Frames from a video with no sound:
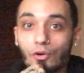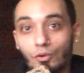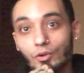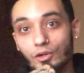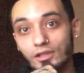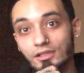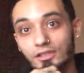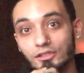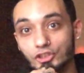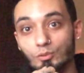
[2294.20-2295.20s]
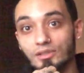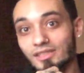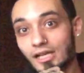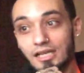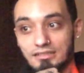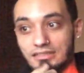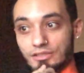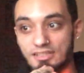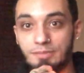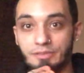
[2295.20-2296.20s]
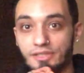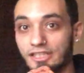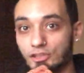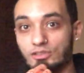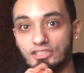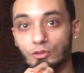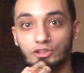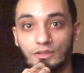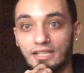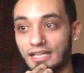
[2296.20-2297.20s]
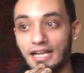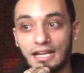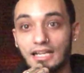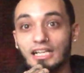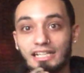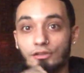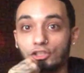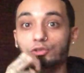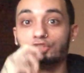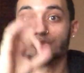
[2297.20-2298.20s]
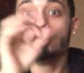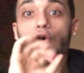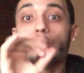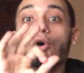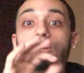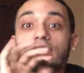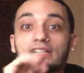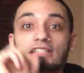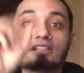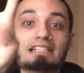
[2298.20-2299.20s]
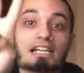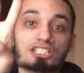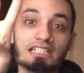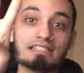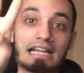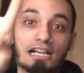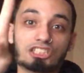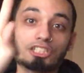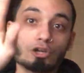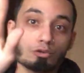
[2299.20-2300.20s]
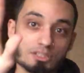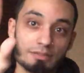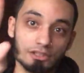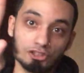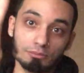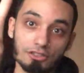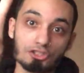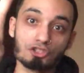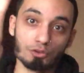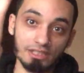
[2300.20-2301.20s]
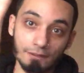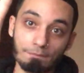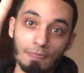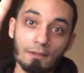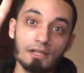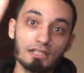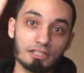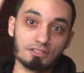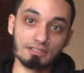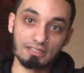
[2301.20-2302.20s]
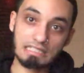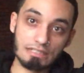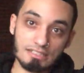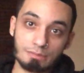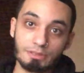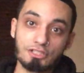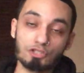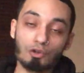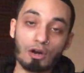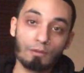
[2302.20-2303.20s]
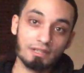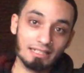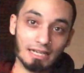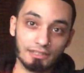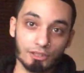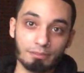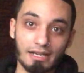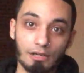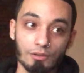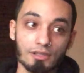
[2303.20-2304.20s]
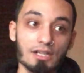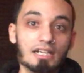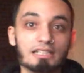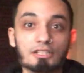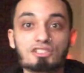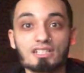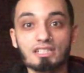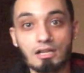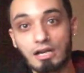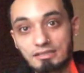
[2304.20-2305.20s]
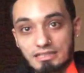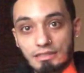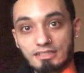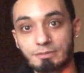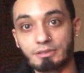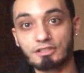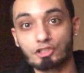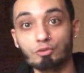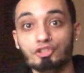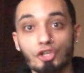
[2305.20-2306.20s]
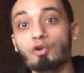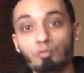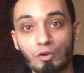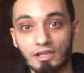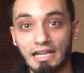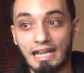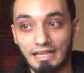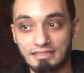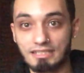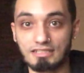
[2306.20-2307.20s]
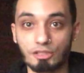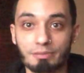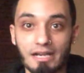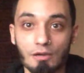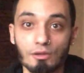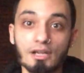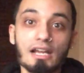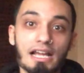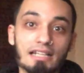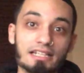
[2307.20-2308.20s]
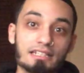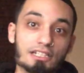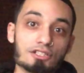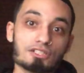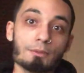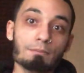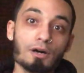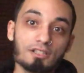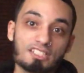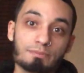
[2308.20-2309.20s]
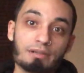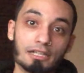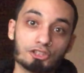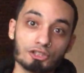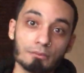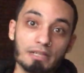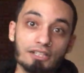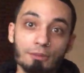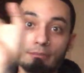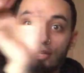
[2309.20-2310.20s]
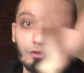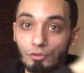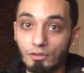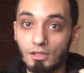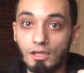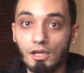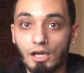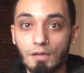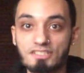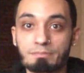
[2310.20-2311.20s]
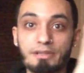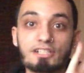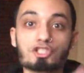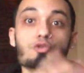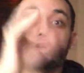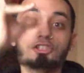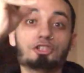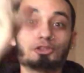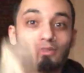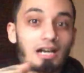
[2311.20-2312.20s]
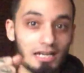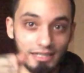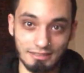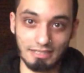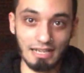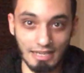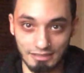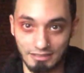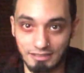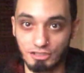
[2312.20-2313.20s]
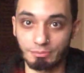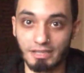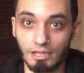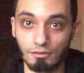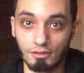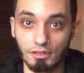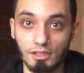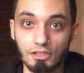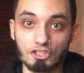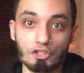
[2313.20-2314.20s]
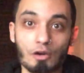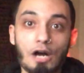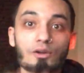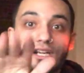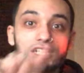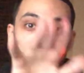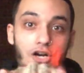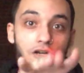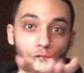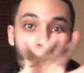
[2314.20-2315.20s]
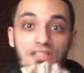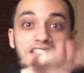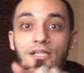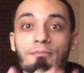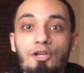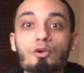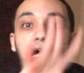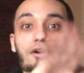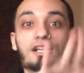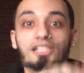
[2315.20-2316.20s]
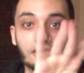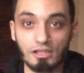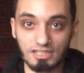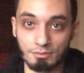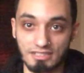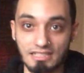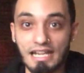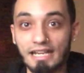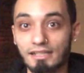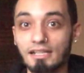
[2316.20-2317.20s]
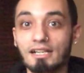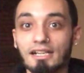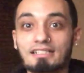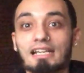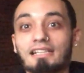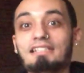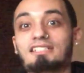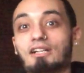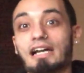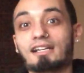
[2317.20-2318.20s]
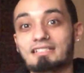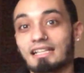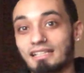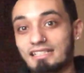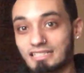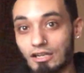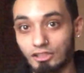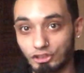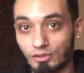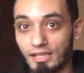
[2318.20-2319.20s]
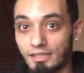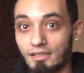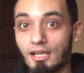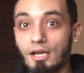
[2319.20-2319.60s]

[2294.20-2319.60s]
or you a non-serious spirit and you still trying to act either you or there's actually it's actually a whole spectrum there's three there's the serious spirits who already got their power there's the non-serious spirits who don't want to access their power and then there's a, a spectrum in the middle of spirits who are trying to access their power so i'll cut y'all the ones in the middle i'll cut y'all some slack Cause at least y'all, cause at least y'all trying.